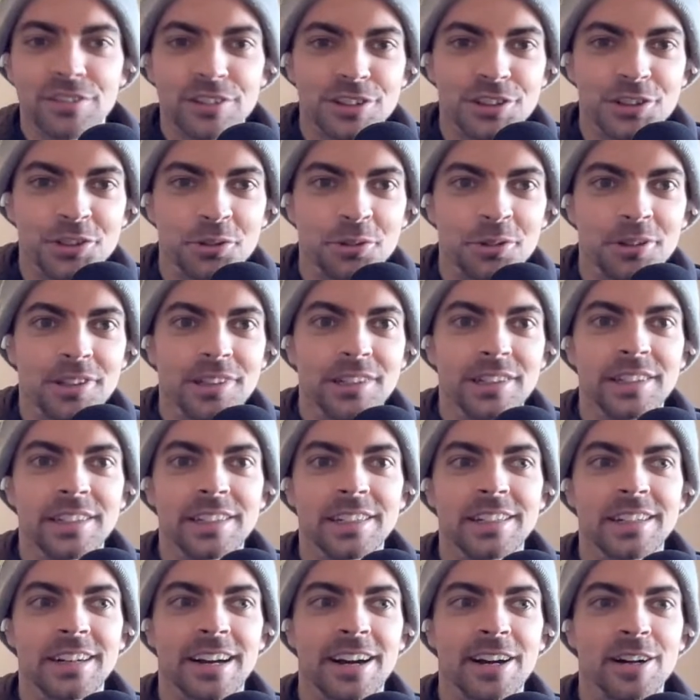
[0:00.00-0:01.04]
of the
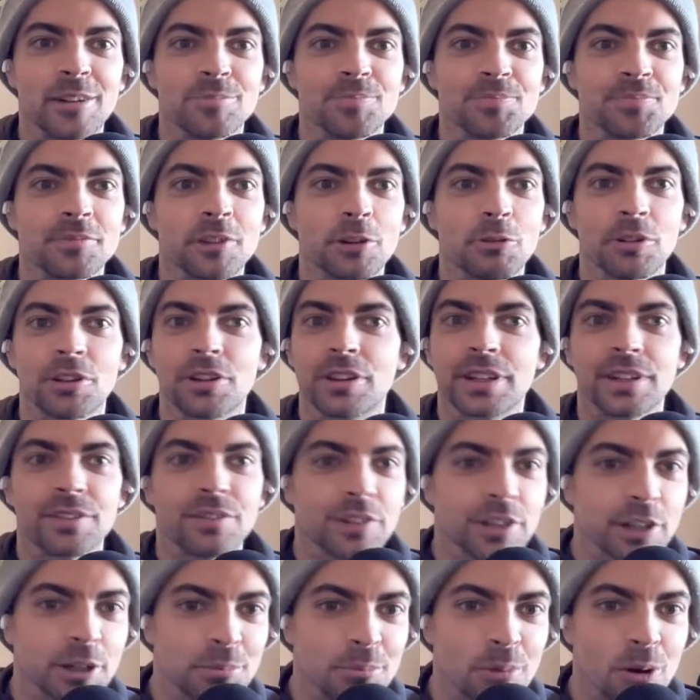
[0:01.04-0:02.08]
story, what you think of
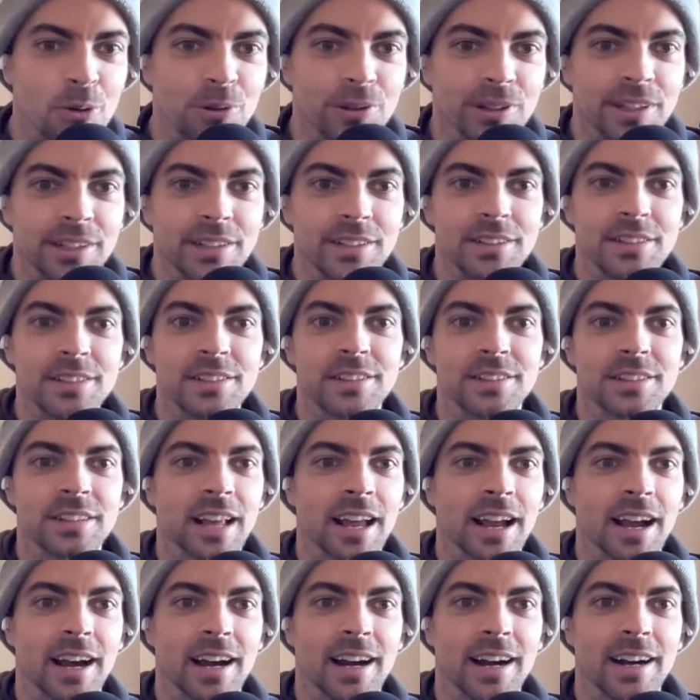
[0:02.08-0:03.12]
the components,
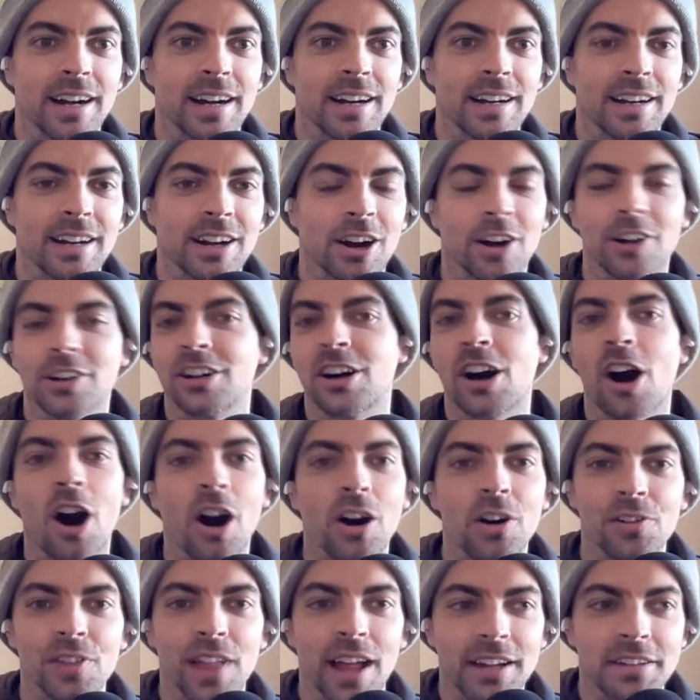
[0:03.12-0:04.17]

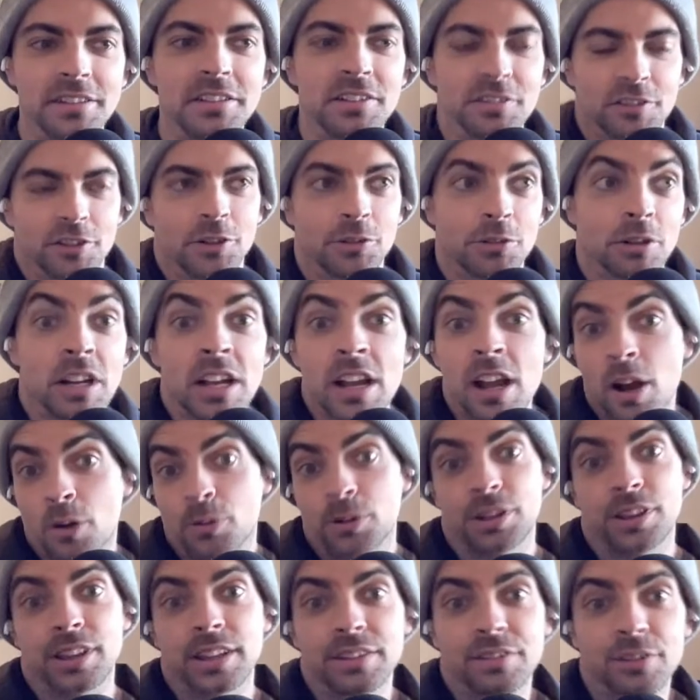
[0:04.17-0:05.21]
all that stuff. What
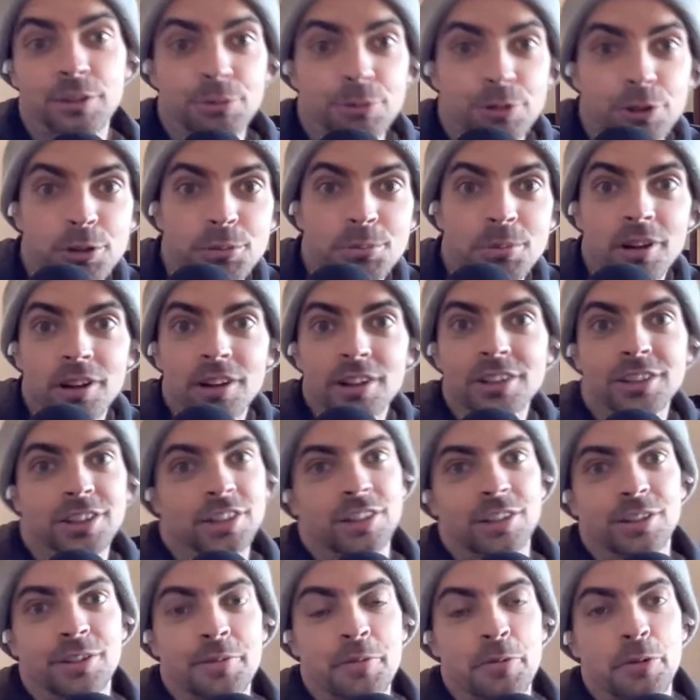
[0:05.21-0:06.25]
do you think of the rule books?
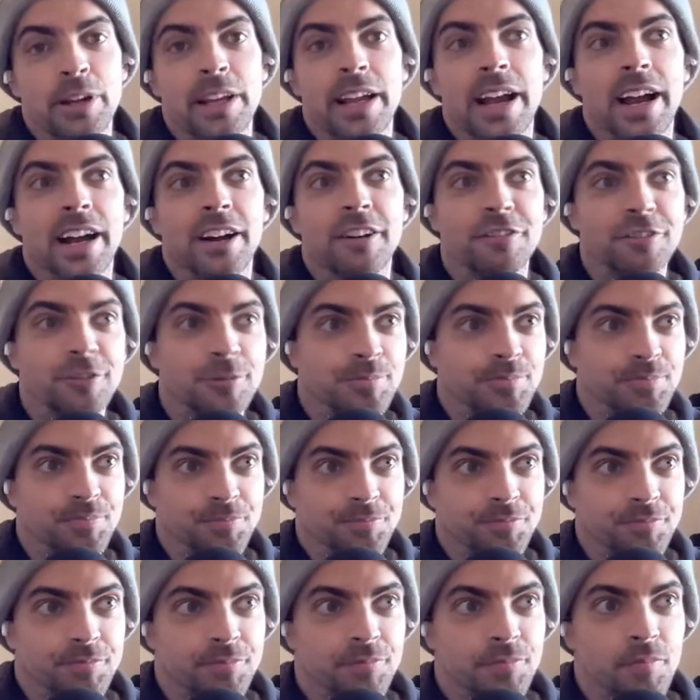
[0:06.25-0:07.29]
We have
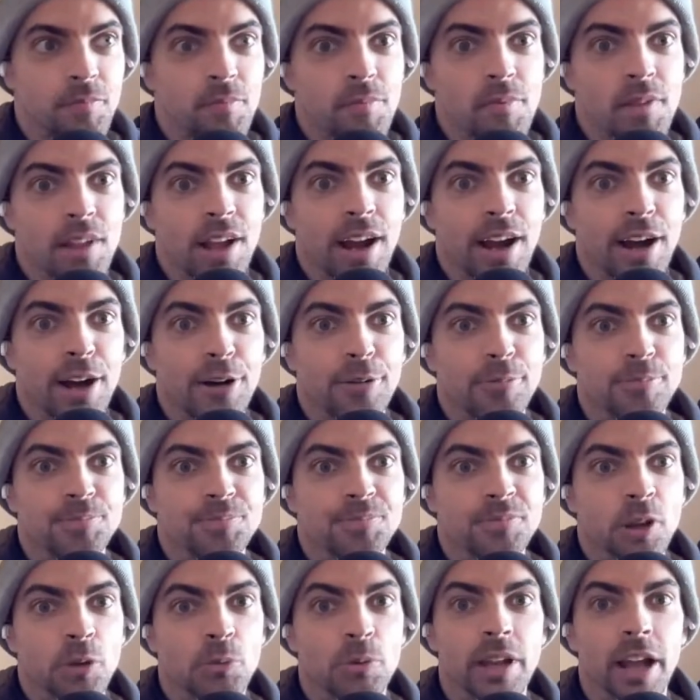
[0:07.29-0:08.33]

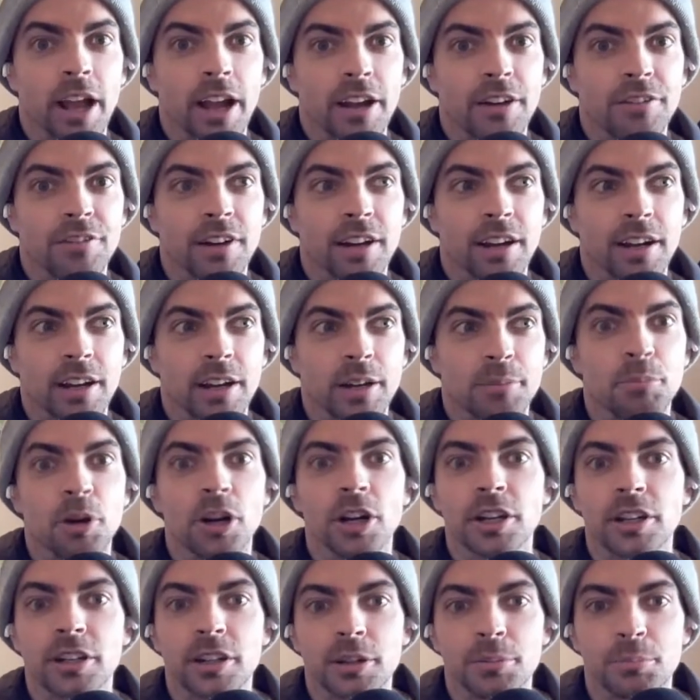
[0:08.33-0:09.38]

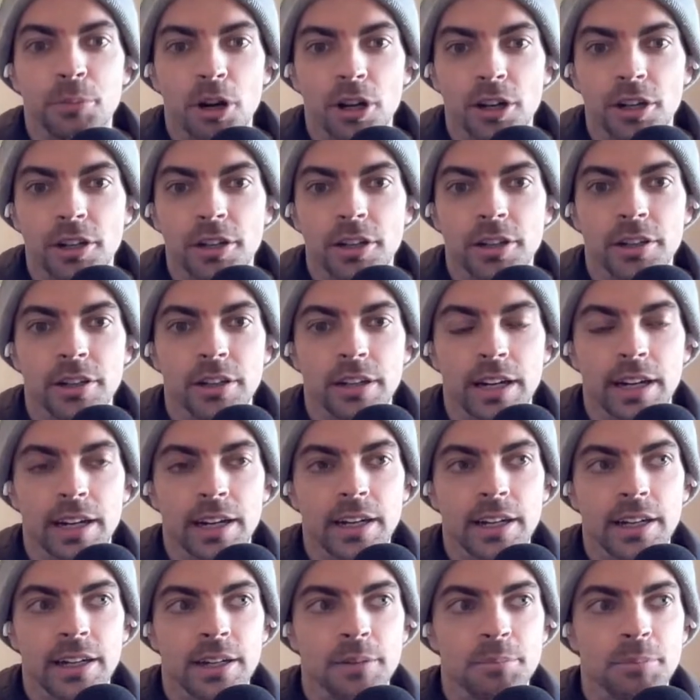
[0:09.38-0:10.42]
Mark
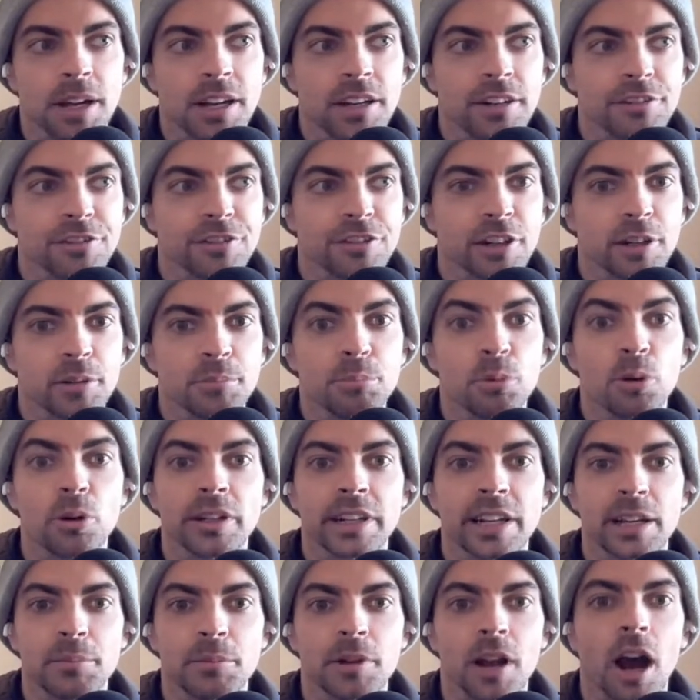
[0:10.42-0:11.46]
Maya from
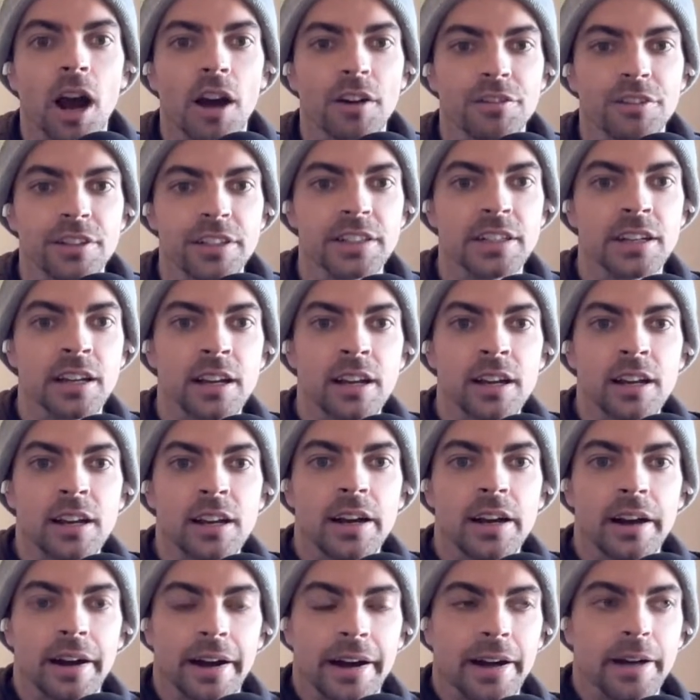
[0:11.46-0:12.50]
Board Game Coffee.
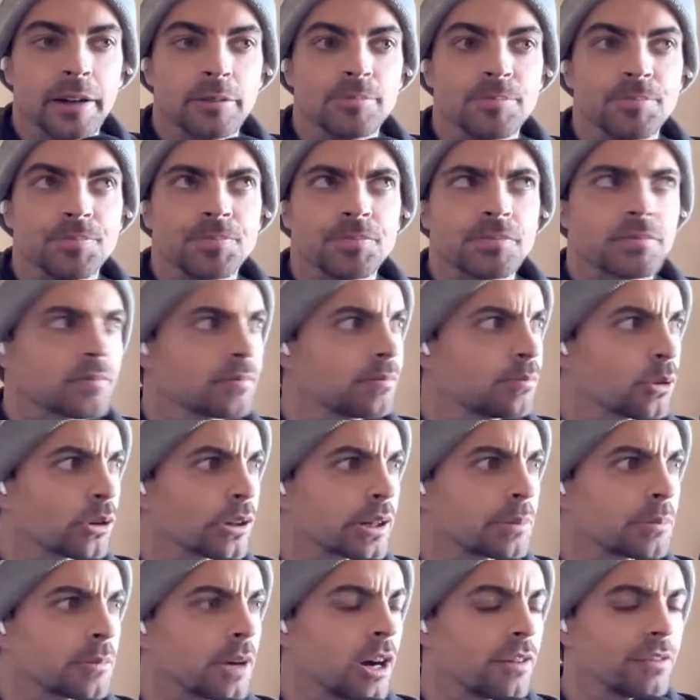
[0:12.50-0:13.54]
Board
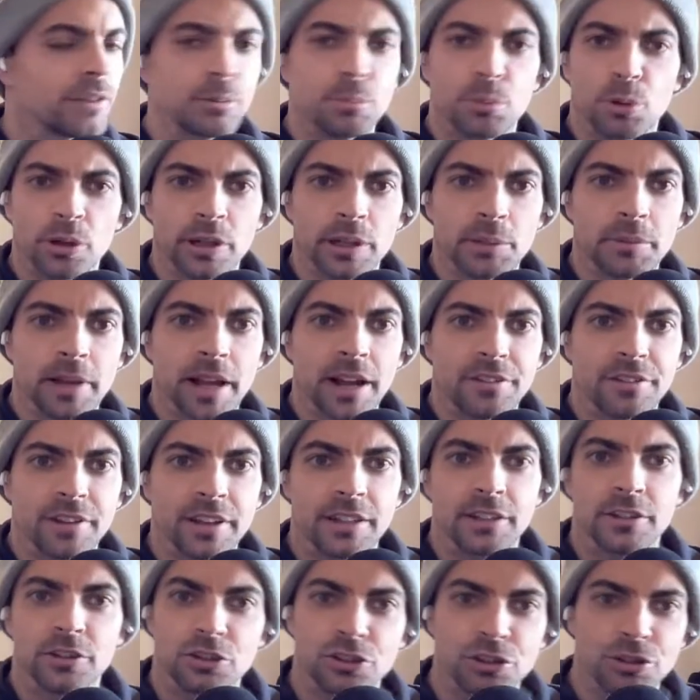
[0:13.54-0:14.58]
Game
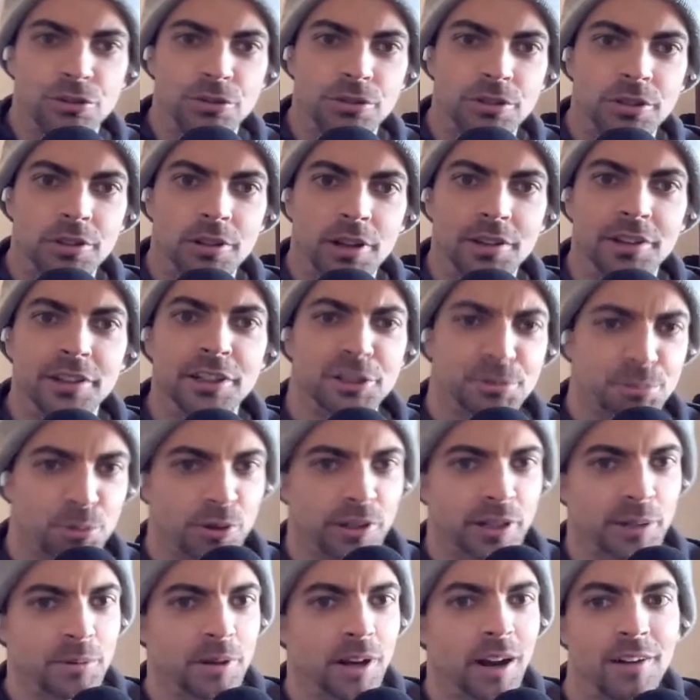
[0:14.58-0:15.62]
Cafe. Shoot, I think it's
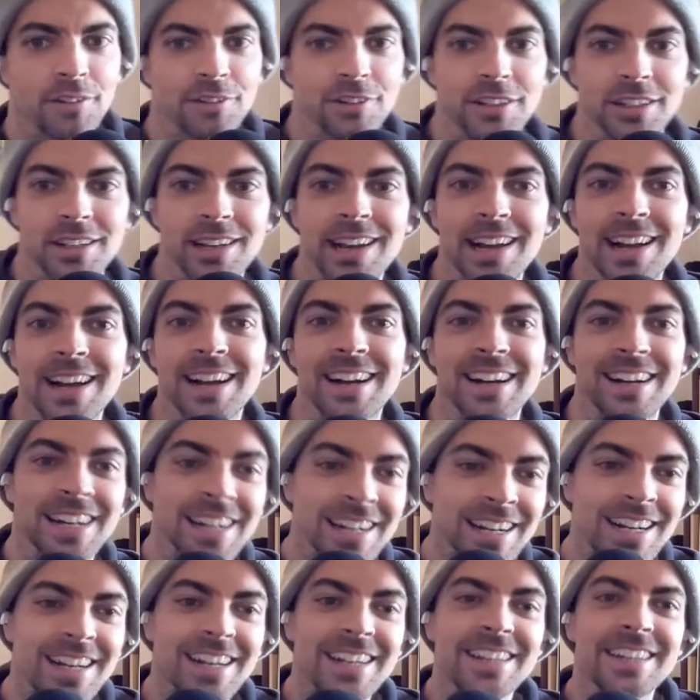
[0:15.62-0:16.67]
Board Game Coffee.
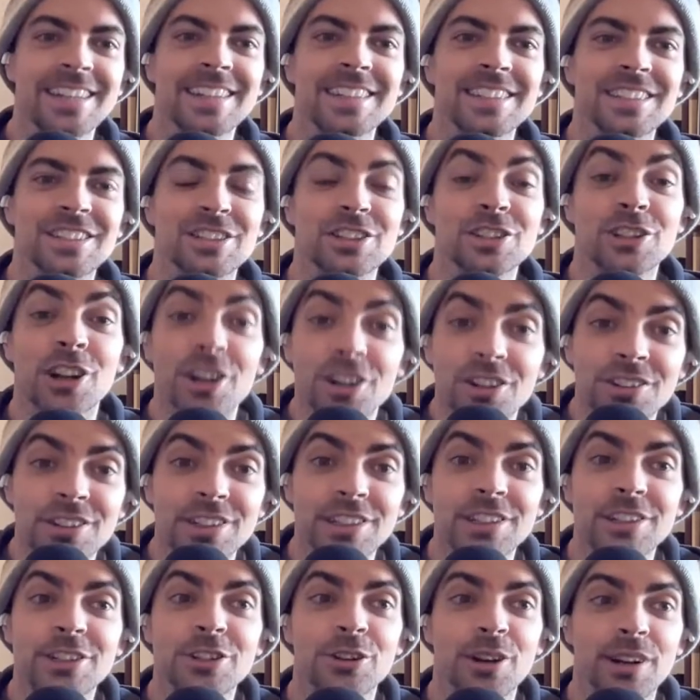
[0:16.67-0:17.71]
He's
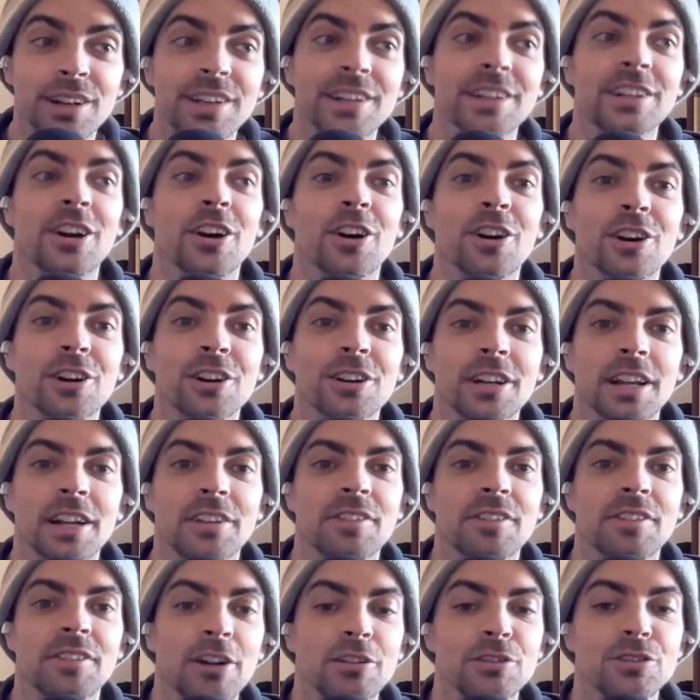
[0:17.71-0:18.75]
currently creating our kind
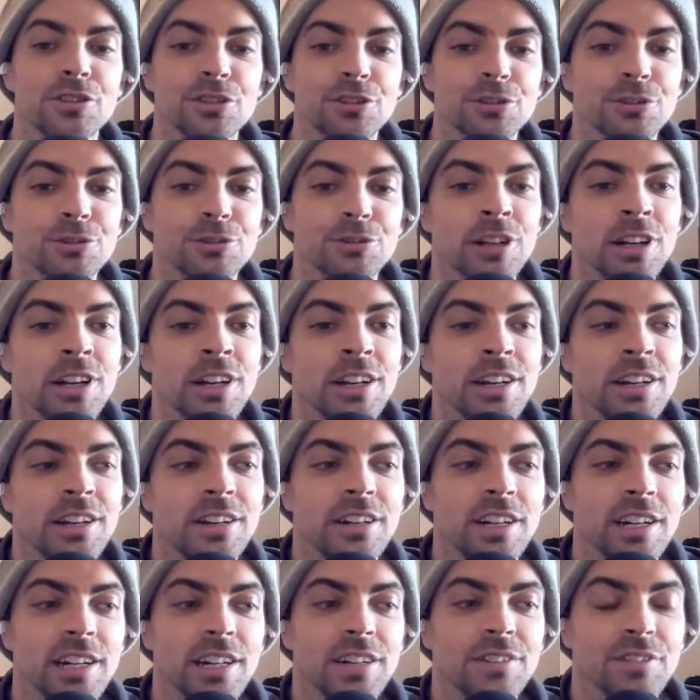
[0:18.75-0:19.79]
of how-to
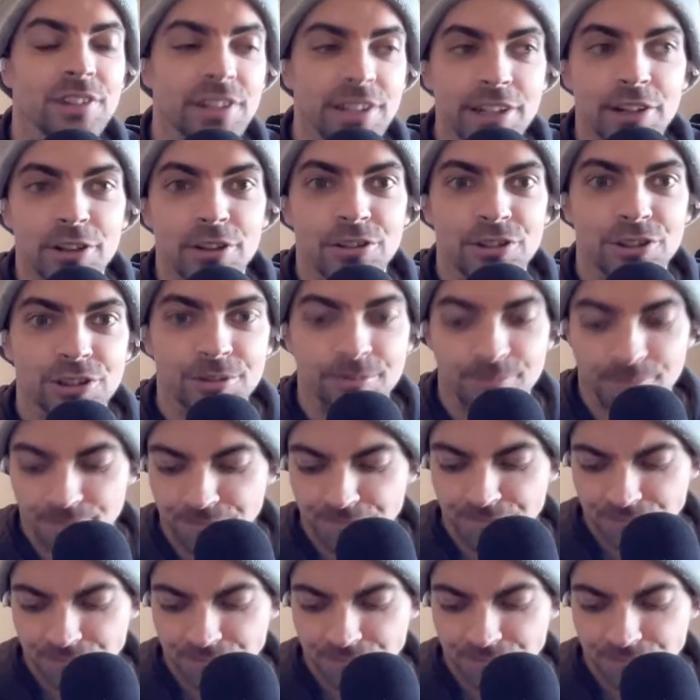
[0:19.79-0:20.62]
videos,